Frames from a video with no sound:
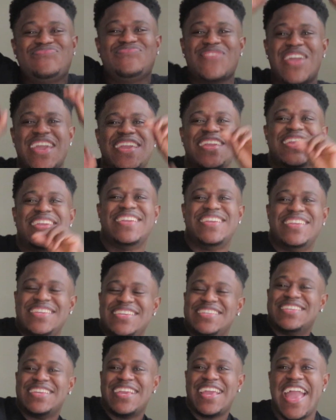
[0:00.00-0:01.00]
Hey,
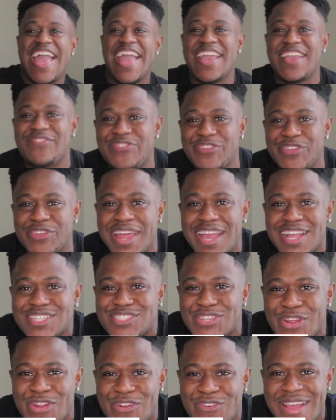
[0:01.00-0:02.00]
if you're not
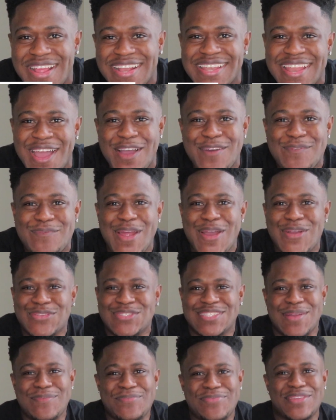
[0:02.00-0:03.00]
turned right now, bro,
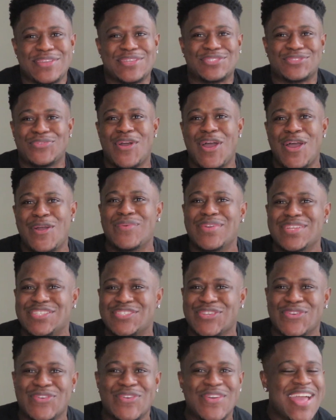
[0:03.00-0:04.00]
something's wrong
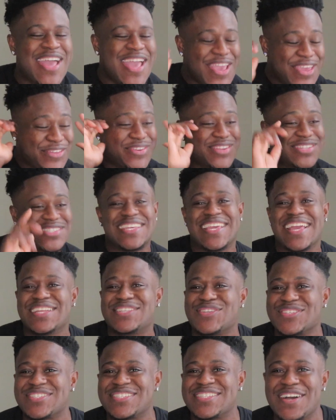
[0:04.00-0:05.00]
with you. You need to
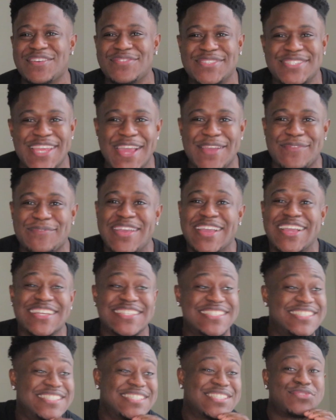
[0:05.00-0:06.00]
get yourself checked, man,
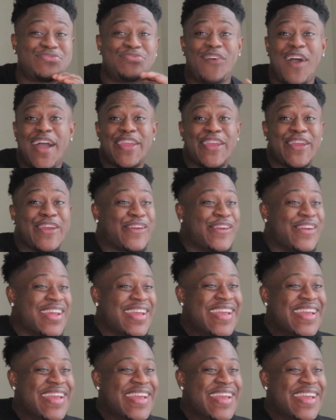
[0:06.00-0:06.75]
because this is fire.